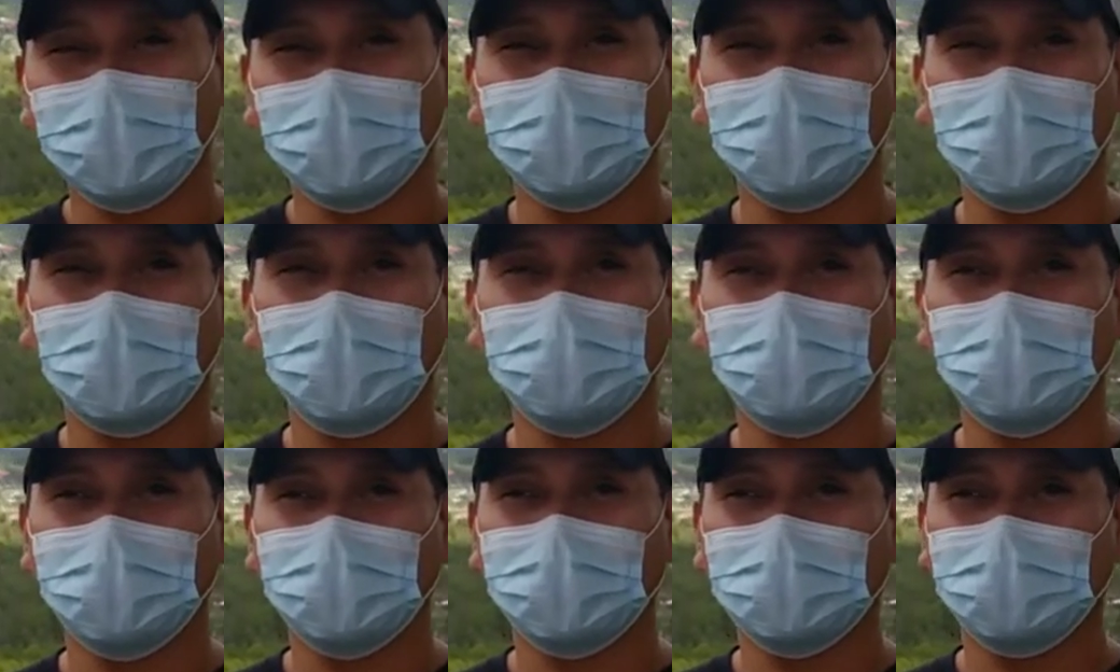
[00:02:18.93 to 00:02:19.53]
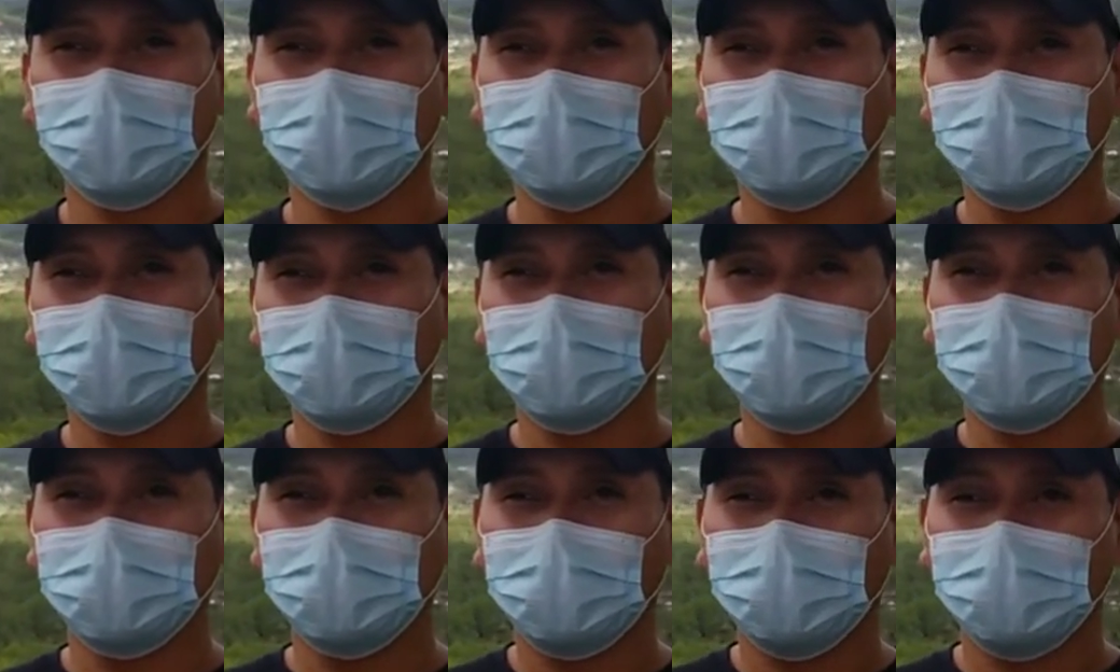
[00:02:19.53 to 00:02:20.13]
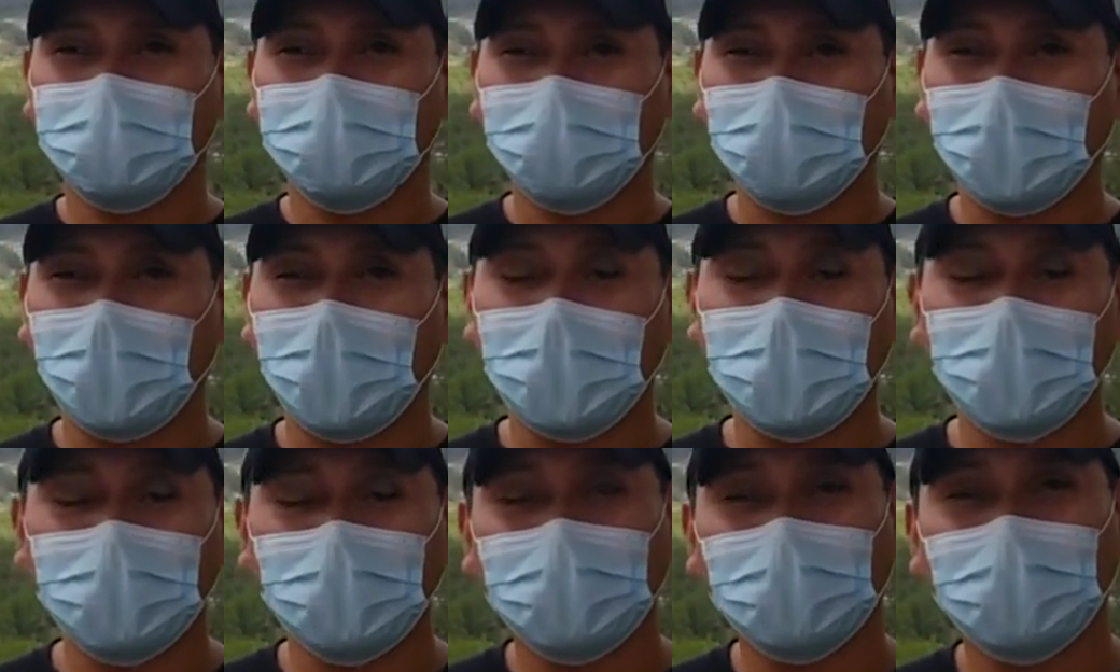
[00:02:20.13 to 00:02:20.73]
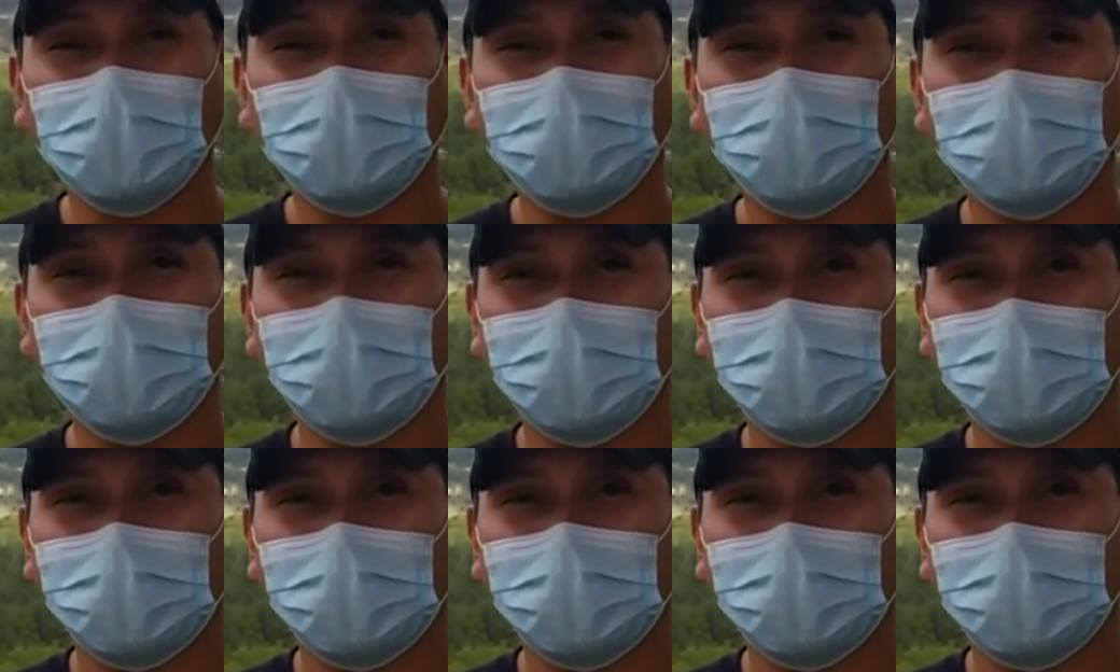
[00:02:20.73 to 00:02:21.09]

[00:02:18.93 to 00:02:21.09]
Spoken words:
that I'm not going to be proud of,